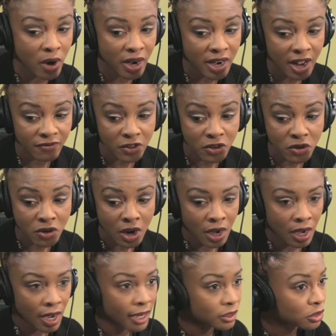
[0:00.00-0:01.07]
and what have you
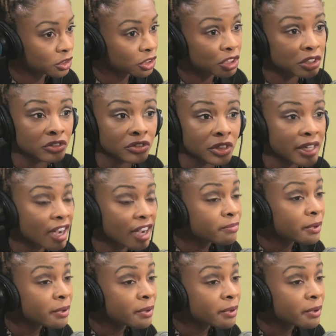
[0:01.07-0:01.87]
and those children